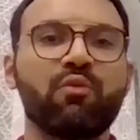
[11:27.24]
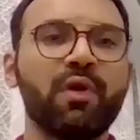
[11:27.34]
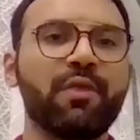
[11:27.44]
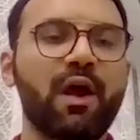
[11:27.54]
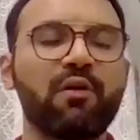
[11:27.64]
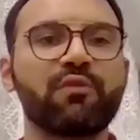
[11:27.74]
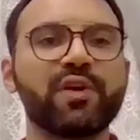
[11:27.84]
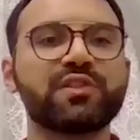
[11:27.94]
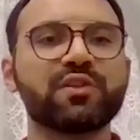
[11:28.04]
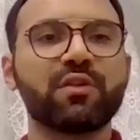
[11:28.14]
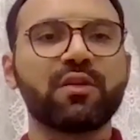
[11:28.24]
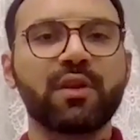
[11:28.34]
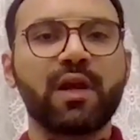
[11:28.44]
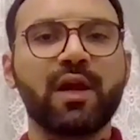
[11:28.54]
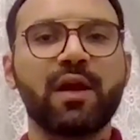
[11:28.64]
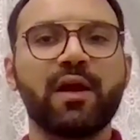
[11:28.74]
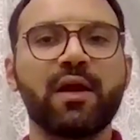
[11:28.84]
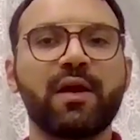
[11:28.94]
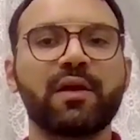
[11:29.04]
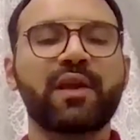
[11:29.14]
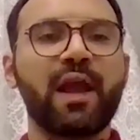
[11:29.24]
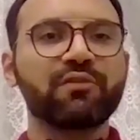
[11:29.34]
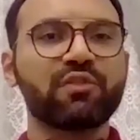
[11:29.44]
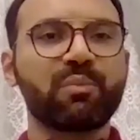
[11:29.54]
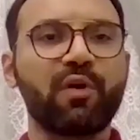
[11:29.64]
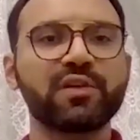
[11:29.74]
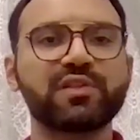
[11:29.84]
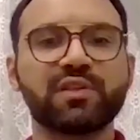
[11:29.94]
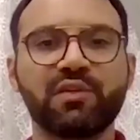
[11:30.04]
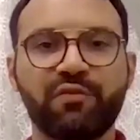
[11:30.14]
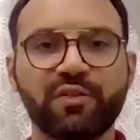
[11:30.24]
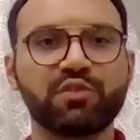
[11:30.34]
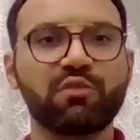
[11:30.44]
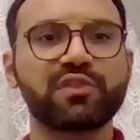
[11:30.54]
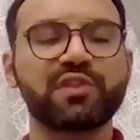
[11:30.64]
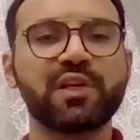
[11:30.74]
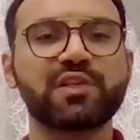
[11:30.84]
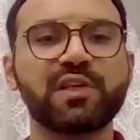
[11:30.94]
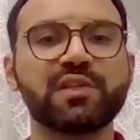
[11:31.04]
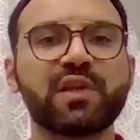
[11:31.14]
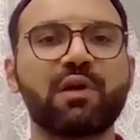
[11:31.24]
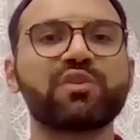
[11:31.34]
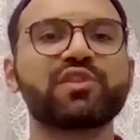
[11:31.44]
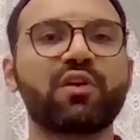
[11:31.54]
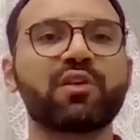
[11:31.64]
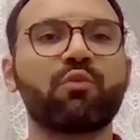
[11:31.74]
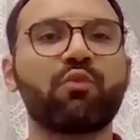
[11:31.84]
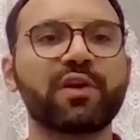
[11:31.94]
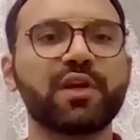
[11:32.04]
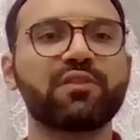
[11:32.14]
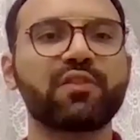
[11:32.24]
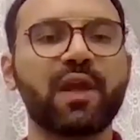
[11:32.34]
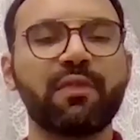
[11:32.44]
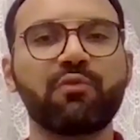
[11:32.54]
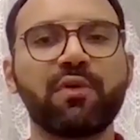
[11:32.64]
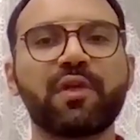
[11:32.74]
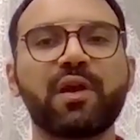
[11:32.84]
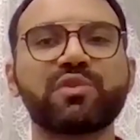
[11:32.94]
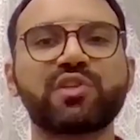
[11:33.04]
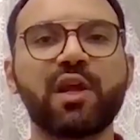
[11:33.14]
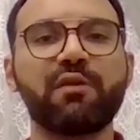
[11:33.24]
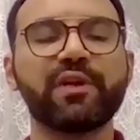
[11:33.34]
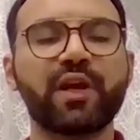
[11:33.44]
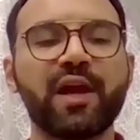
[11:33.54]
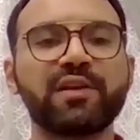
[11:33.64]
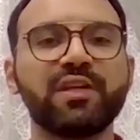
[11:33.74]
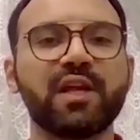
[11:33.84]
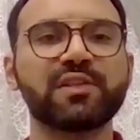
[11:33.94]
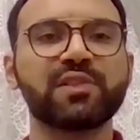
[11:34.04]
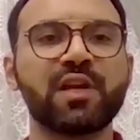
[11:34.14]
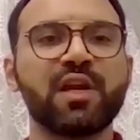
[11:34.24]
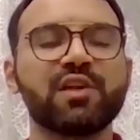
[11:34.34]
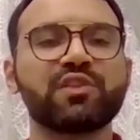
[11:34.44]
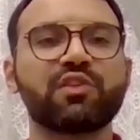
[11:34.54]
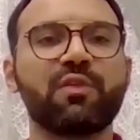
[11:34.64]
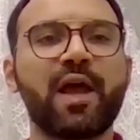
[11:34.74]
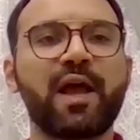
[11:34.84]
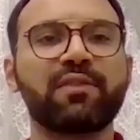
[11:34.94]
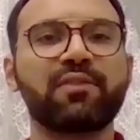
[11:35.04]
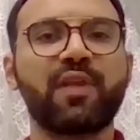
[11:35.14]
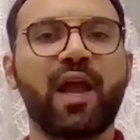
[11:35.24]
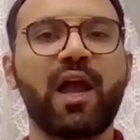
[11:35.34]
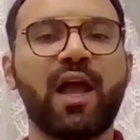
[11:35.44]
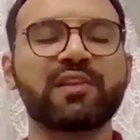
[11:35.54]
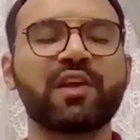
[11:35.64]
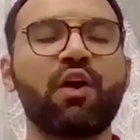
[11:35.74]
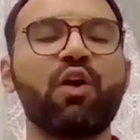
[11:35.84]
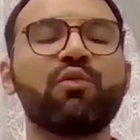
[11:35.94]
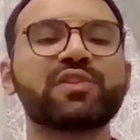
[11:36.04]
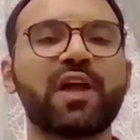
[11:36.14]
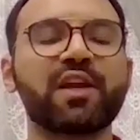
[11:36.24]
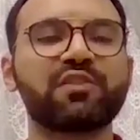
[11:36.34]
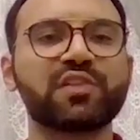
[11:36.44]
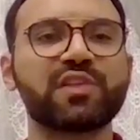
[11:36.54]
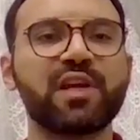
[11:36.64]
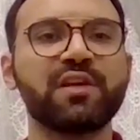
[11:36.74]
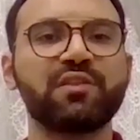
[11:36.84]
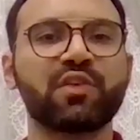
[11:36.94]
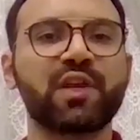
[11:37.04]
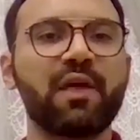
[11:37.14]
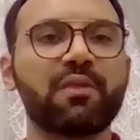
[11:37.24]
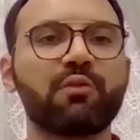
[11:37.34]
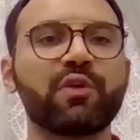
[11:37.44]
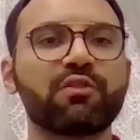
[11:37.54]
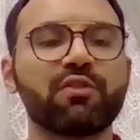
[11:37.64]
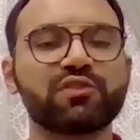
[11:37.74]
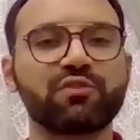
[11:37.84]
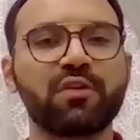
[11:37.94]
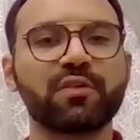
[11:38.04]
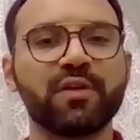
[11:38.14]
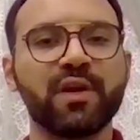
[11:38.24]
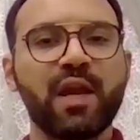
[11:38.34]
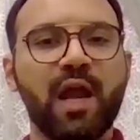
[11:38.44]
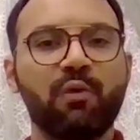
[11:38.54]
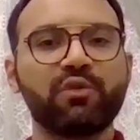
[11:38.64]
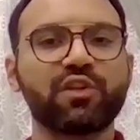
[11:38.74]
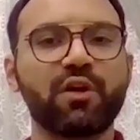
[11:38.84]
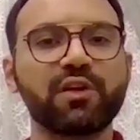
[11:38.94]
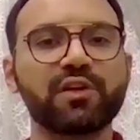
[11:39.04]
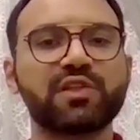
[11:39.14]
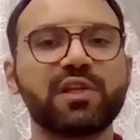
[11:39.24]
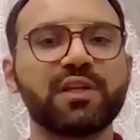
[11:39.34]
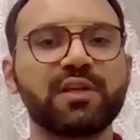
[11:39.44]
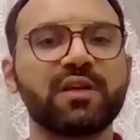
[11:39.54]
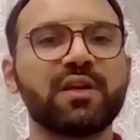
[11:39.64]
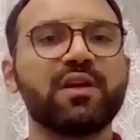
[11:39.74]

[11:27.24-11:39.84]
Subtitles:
with our regional counterparts in different jurisdictions, and we started working together with them, sharing ideas, so that, as I always like to say, together we grow stronger. And we started seeing